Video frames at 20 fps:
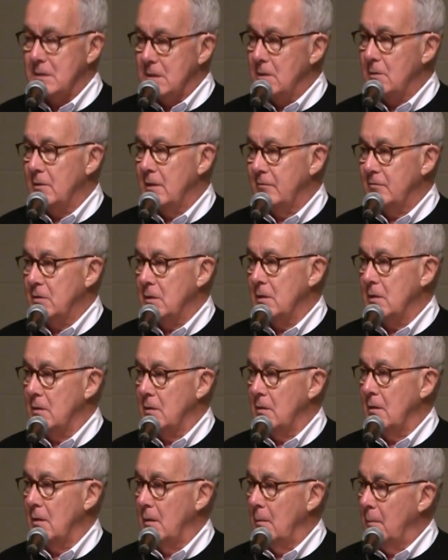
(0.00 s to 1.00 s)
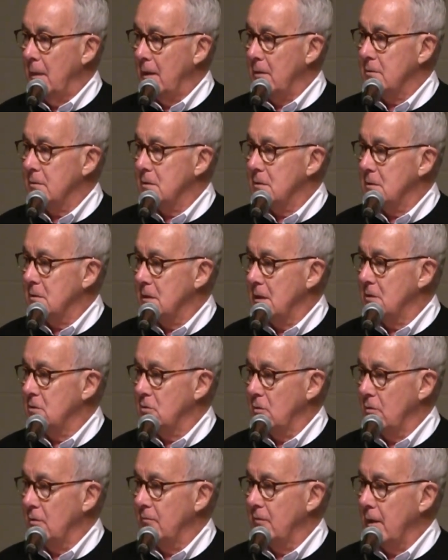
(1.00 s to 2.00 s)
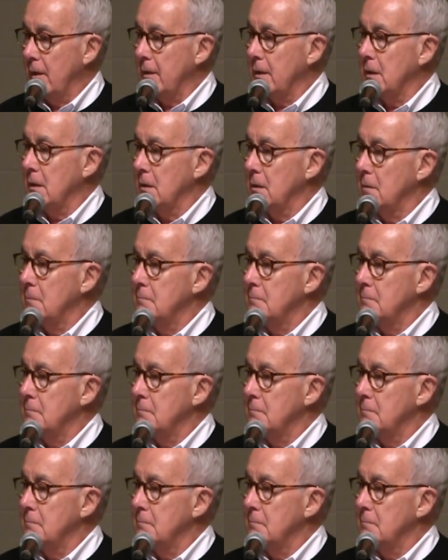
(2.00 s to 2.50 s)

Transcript: year after year about St. Joan of Arc.